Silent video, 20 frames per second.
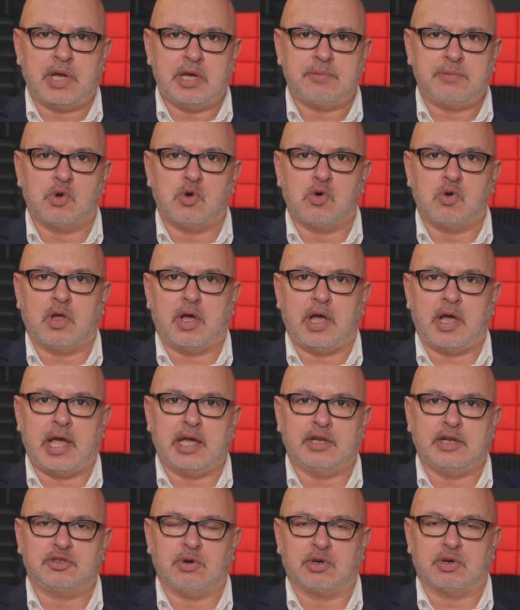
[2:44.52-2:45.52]
people
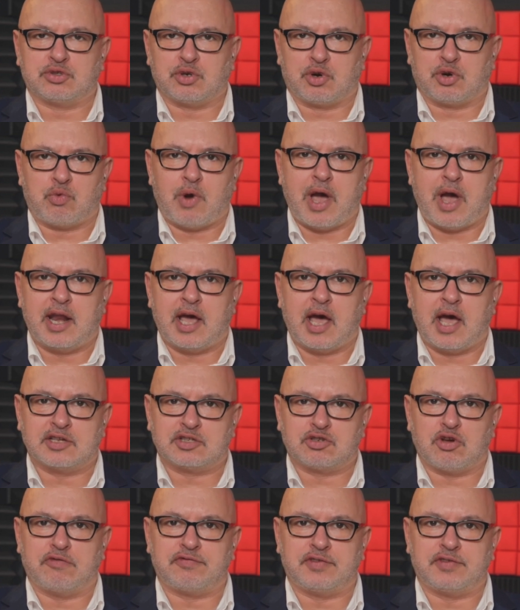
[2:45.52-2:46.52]
and do a sort of
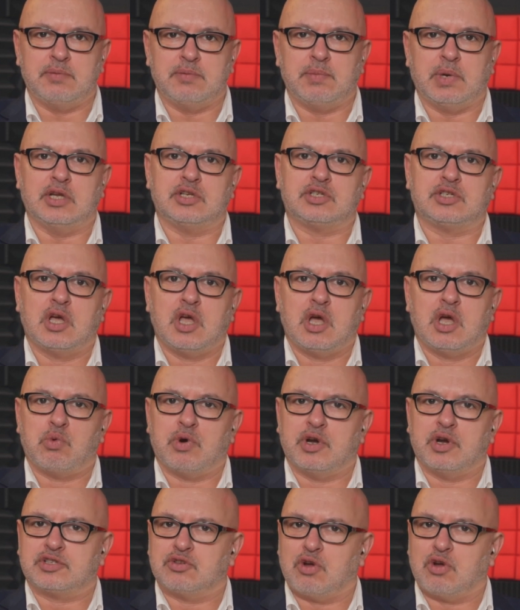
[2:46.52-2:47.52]
radar soft image
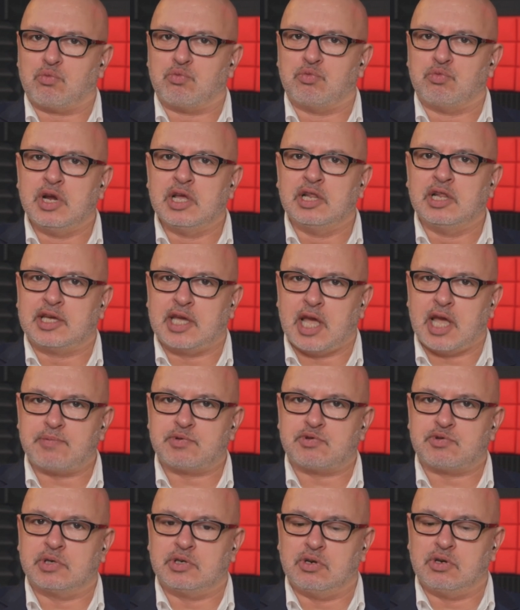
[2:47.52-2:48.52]
where it's not really
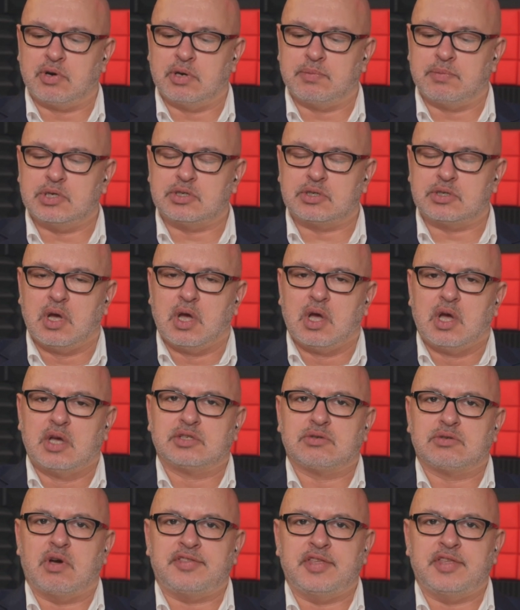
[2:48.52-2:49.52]
capturing your image.
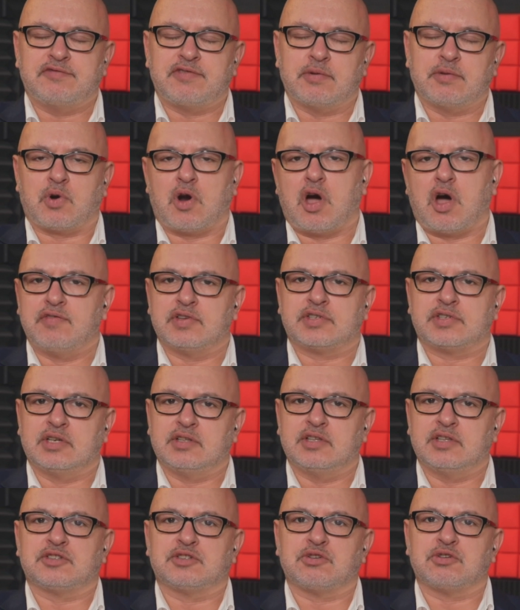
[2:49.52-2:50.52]
So I think for
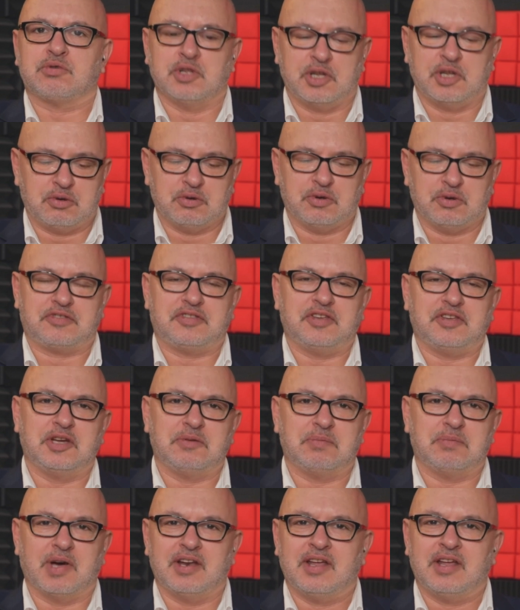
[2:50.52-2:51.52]
privacy, this is a really good
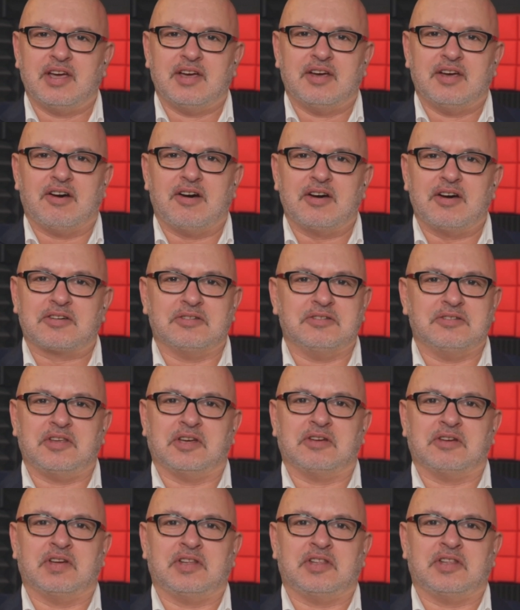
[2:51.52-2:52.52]
thing. But I couldn't
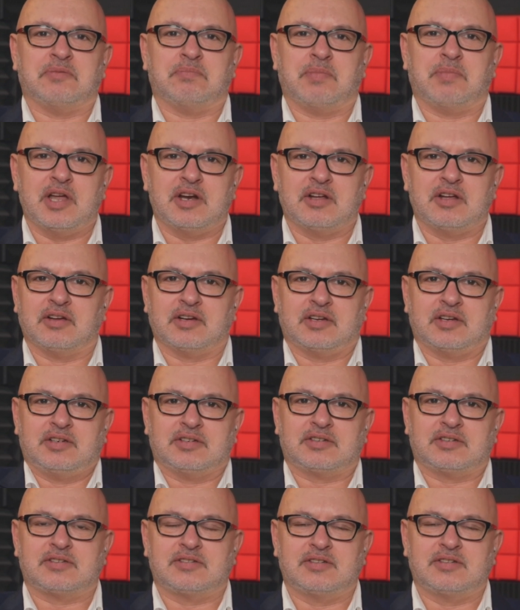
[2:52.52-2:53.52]
think of anything better. Like you
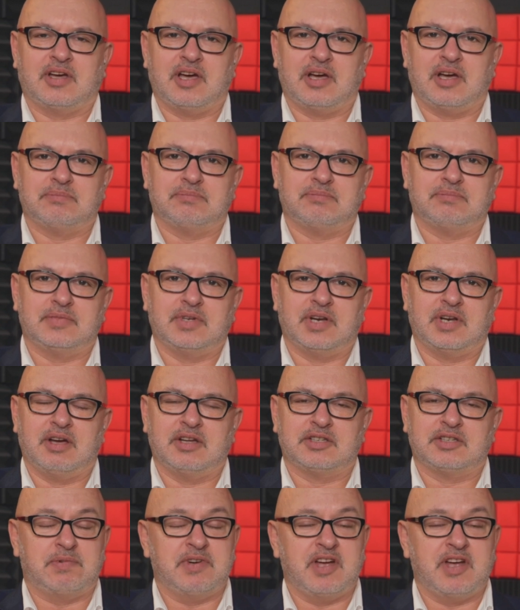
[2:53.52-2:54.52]
just, um, you
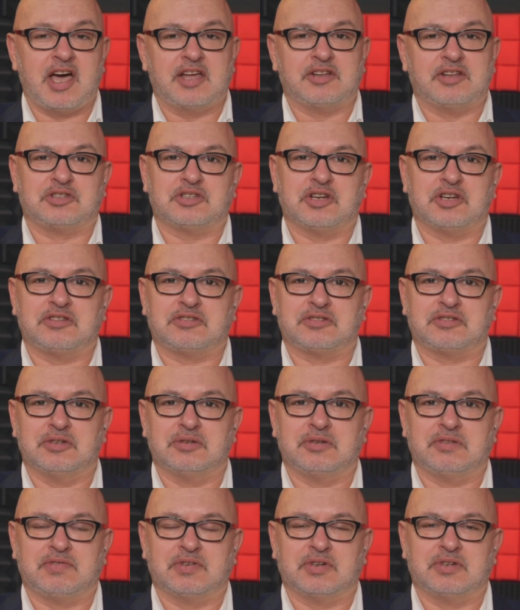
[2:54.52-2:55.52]
know, it's pretty hard to cheat
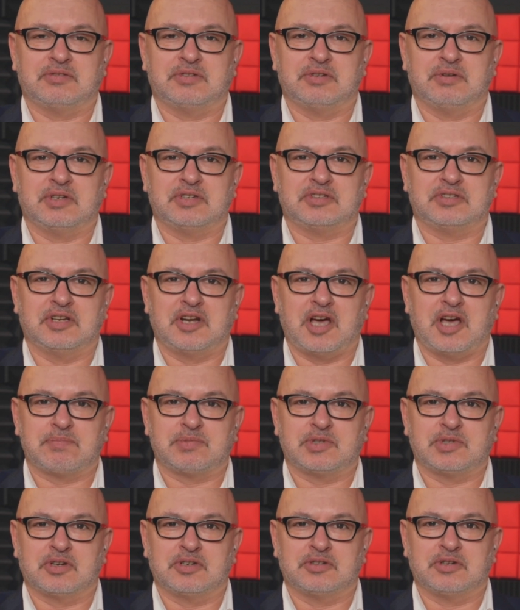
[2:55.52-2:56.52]
too if you're doing
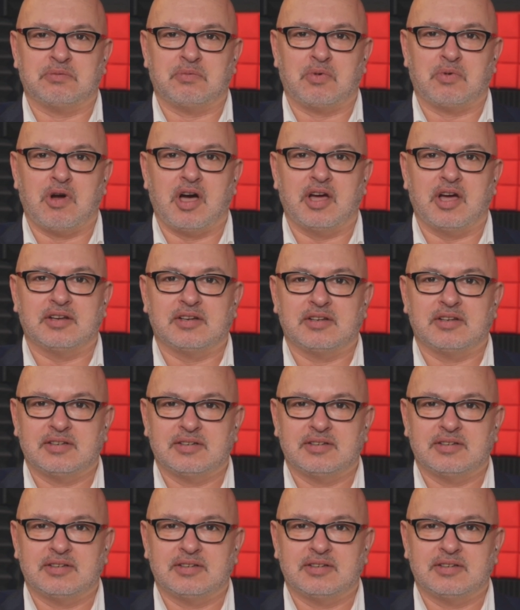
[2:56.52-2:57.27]
sit-ups. You have got to do them right.